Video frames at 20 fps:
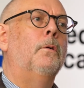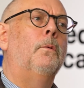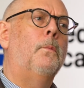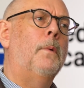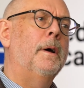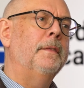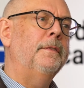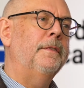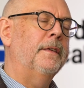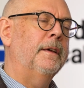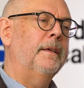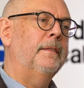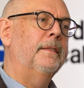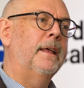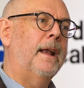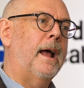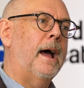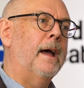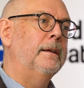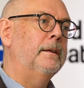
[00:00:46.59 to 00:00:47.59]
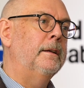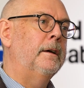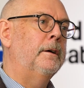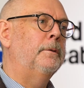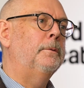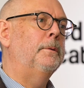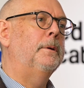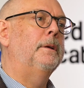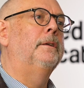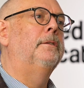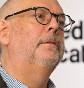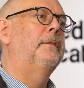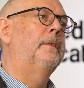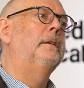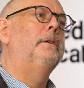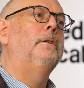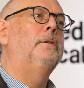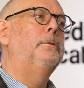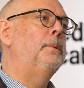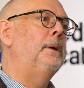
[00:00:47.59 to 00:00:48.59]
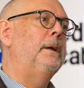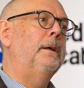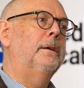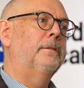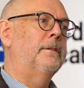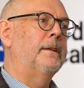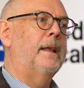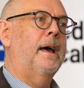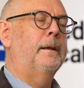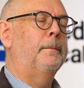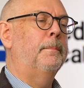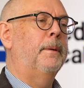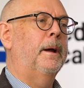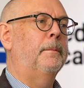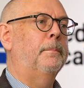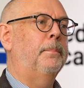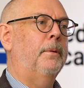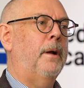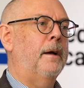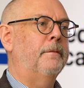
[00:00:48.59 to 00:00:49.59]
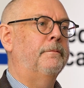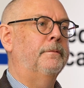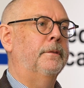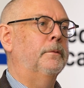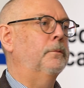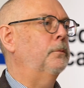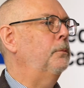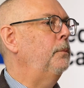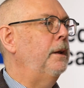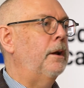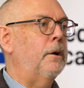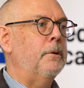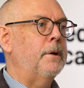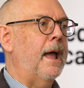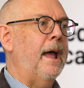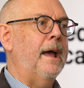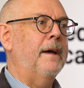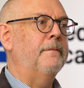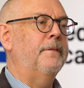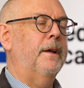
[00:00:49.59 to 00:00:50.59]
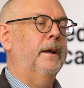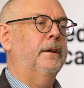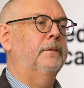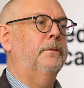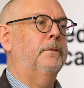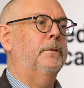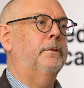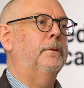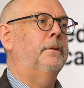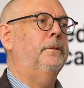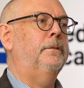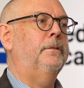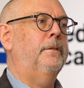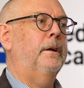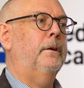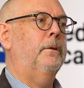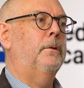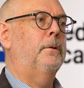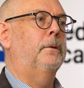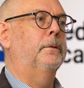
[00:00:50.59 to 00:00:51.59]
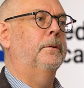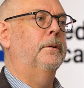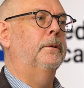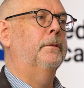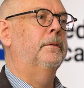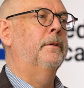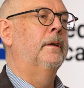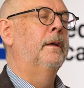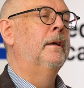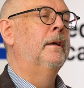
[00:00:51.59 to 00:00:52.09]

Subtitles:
One thing that I know is that UE is not about profit. We don't have external shareholders.